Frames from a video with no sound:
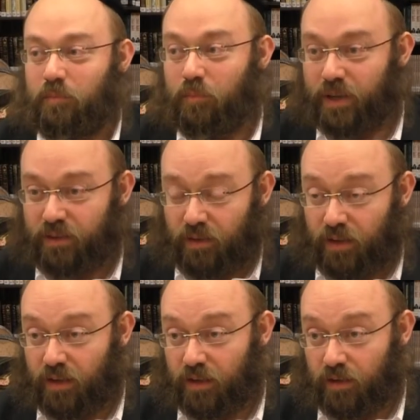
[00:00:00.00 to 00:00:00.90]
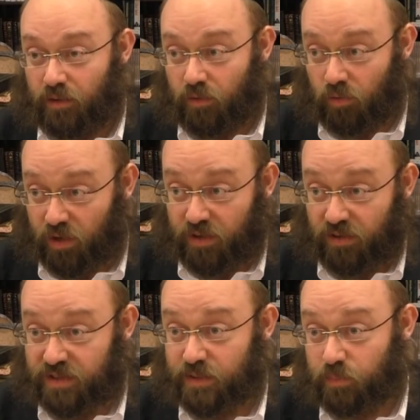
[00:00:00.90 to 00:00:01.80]
But uh, according to
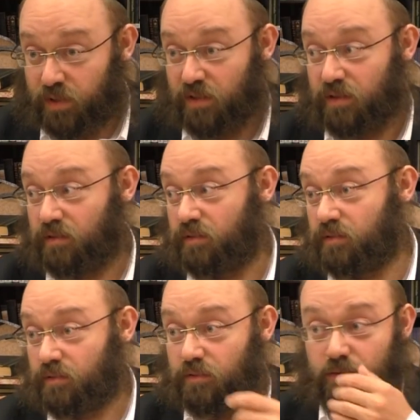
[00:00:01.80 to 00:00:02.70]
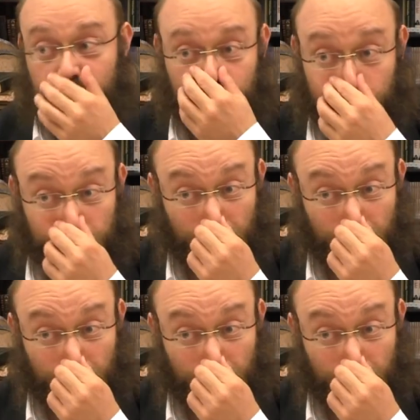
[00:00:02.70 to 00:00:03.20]
this opinion, you can